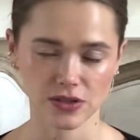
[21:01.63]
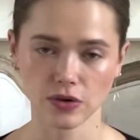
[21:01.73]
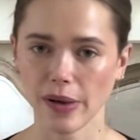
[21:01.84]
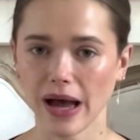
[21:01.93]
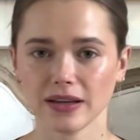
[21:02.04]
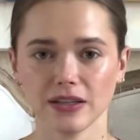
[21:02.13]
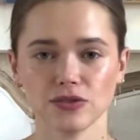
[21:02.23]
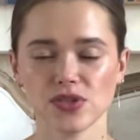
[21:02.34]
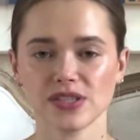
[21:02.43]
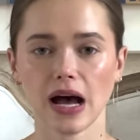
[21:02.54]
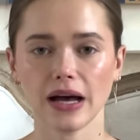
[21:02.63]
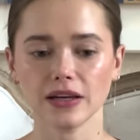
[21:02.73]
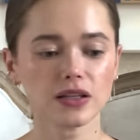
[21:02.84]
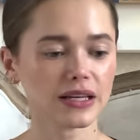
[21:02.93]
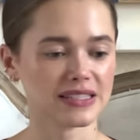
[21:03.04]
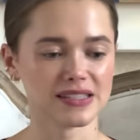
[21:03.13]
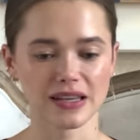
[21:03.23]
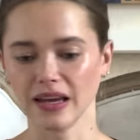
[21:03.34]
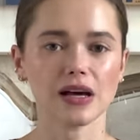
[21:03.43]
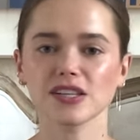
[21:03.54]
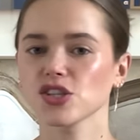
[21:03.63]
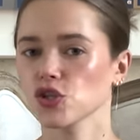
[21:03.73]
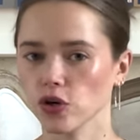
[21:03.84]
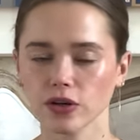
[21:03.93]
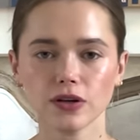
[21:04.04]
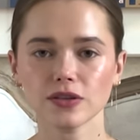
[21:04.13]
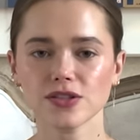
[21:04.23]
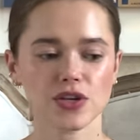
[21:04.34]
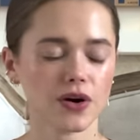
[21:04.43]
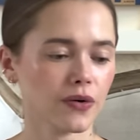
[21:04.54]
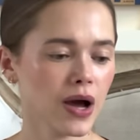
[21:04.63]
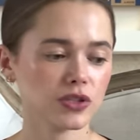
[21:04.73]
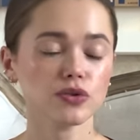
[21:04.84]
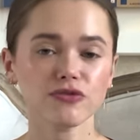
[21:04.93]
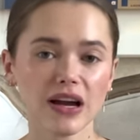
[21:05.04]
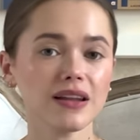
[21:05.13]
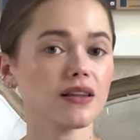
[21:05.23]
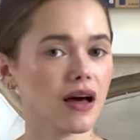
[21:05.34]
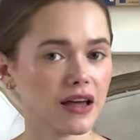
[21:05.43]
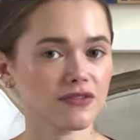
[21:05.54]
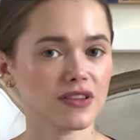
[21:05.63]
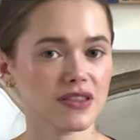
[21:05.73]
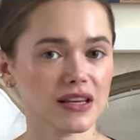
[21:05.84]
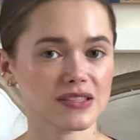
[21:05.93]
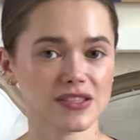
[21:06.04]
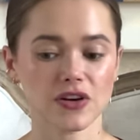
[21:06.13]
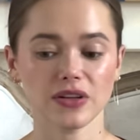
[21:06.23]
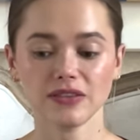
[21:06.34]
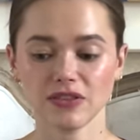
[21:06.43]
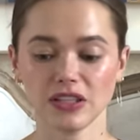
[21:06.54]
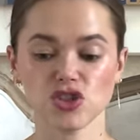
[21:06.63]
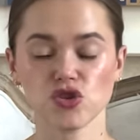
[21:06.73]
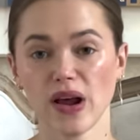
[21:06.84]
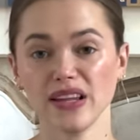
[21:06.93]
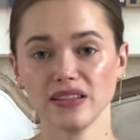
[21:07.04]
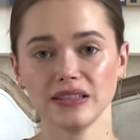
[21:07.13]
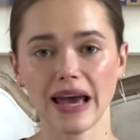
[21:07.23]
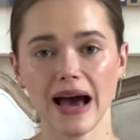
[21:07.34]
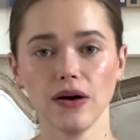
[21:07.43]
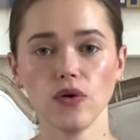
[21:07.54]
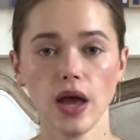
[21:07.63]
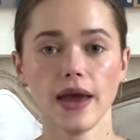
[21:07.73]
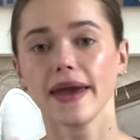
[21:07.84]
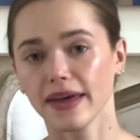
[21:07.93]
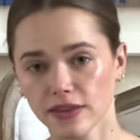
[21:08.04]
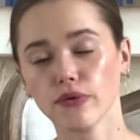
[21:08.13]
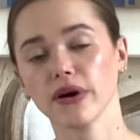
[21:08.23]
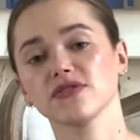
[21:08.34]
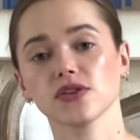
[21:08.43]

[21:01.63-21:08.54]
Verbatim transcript: go back into style. It's like a circle, so you'll find a lot of the things that are even trendy now in thrift